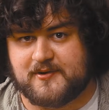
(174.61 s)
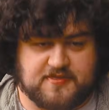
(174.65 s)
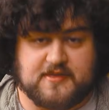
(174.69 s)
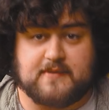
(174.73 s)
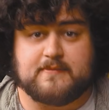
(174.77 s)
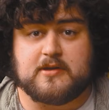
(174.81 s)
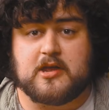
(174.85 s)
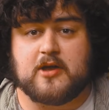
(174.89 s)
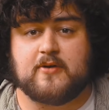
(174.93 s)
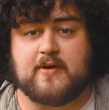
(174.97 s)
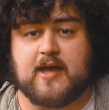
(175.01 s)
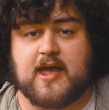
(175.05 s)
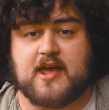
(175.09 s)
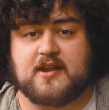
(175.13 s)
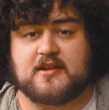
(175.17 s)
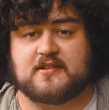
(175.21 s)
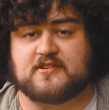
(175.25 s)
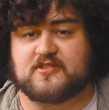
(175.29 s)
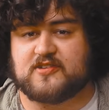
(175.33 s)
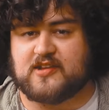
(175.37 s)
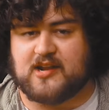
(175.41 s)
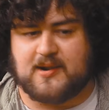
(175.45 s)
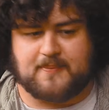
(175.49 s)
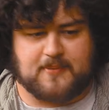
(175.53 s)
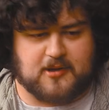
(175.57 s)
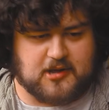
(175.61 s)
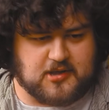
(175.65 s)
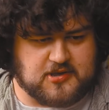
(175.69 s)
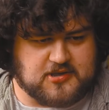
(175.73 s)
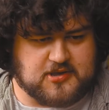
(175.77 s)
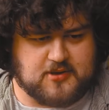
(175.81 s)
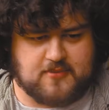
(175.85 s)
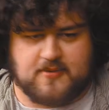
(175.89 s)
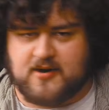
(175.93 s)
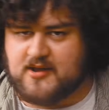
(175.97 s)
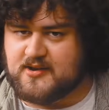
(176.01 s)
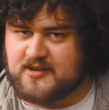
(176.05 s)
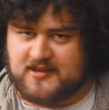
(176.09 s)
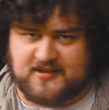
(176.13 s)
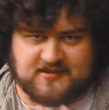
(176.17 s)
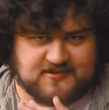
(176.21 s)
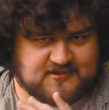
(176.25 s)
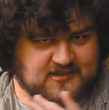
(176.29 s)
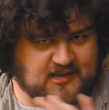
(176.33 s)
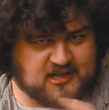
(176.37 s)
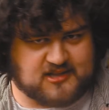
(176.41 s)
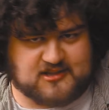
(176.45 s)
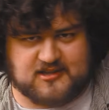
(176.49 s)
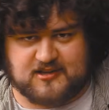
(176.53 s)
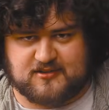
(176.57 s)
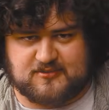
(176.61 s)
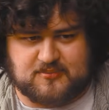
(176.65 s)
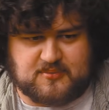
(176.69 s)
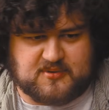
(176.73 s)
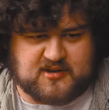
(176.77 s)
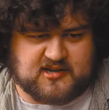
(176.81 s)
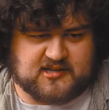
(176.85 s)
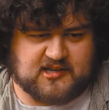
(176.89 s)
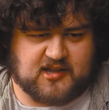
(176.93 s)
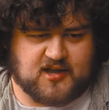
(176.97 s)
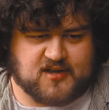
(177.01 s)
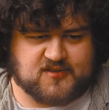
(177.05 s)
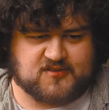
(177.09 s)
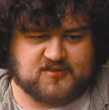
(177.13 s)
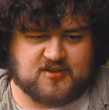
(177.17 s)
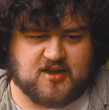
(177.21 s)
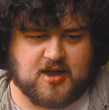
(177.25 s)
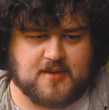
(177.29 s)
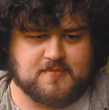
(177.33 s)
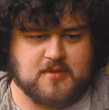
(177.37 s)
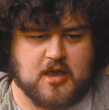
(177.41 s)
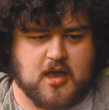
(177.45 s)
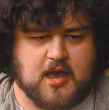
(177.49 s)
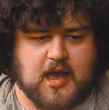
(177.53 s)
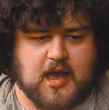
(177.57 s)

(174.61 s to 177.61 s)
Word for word: Then we go ahead and set up a UART exactly as we did last time,